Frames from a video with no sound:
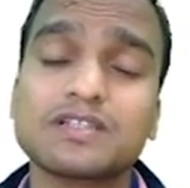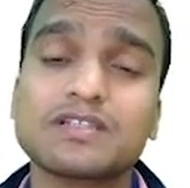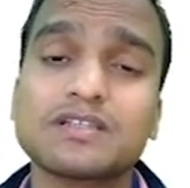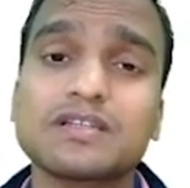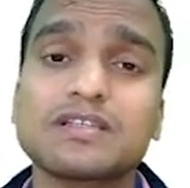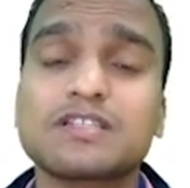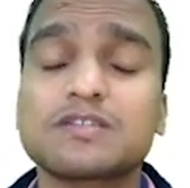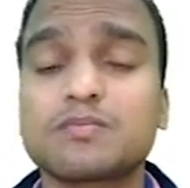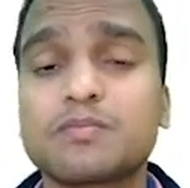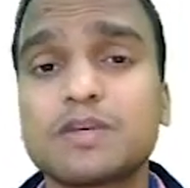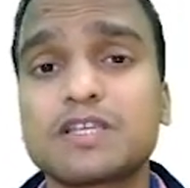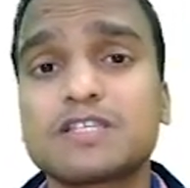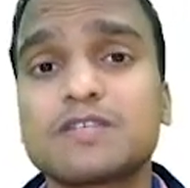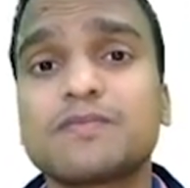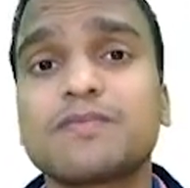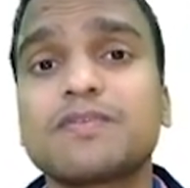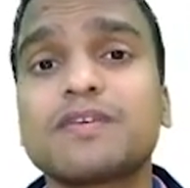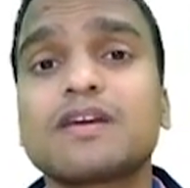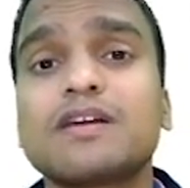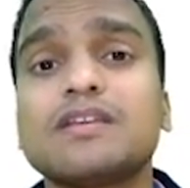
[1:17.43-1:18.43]

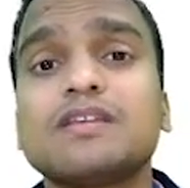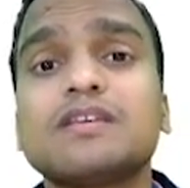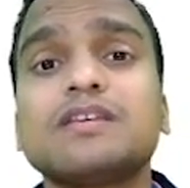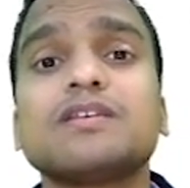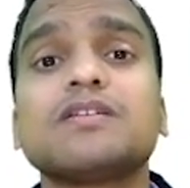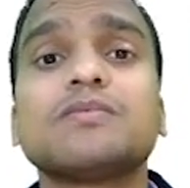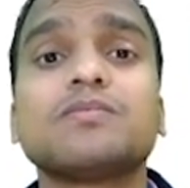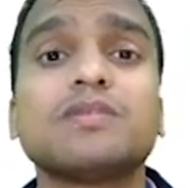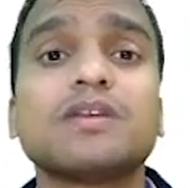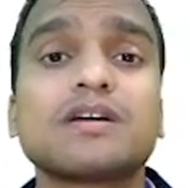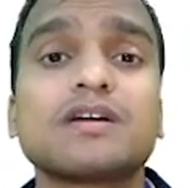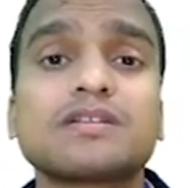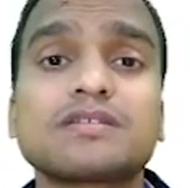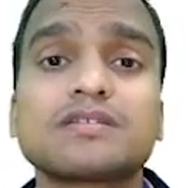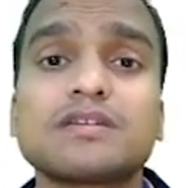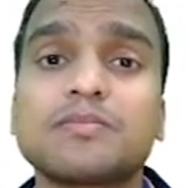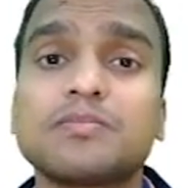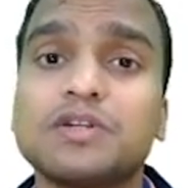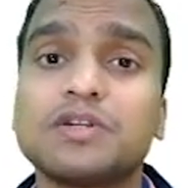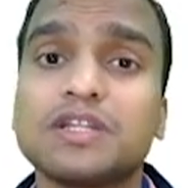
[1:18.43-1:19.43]
specifically if they are
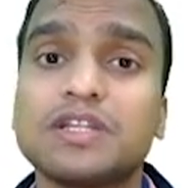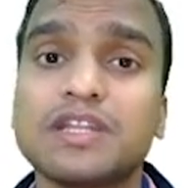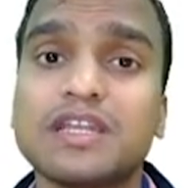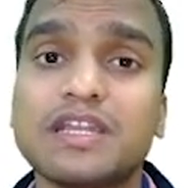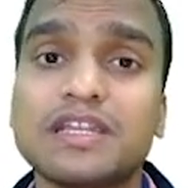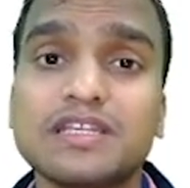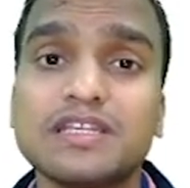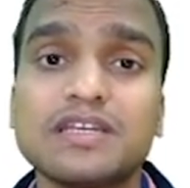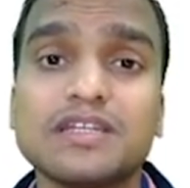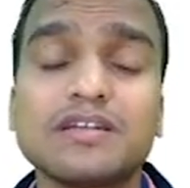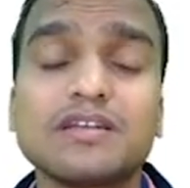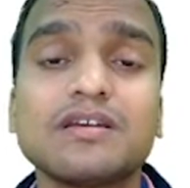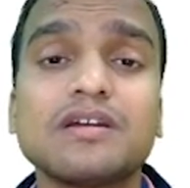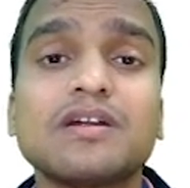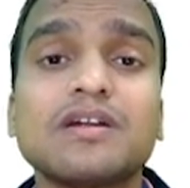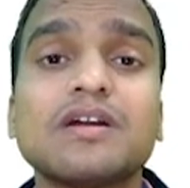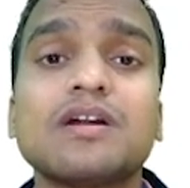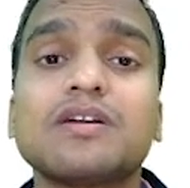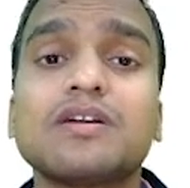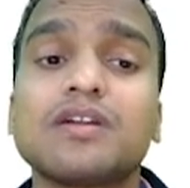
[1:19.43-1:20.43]

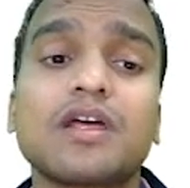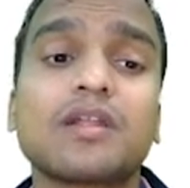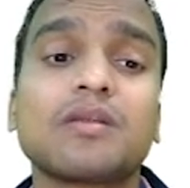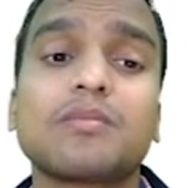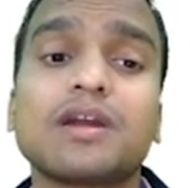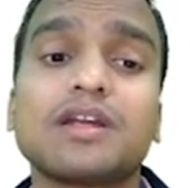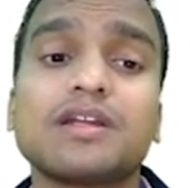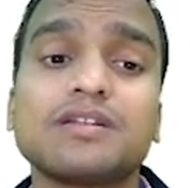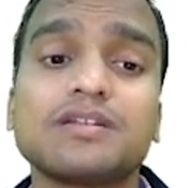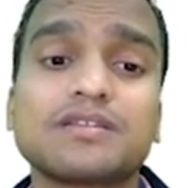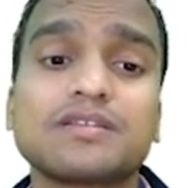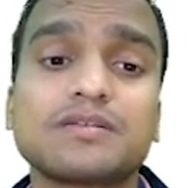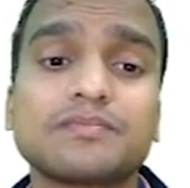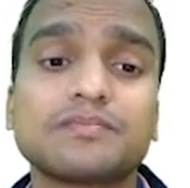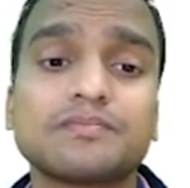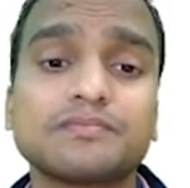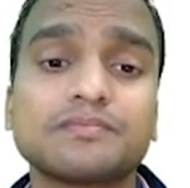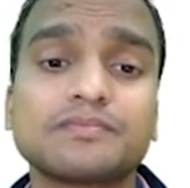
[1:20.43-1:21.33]
subterranean termites.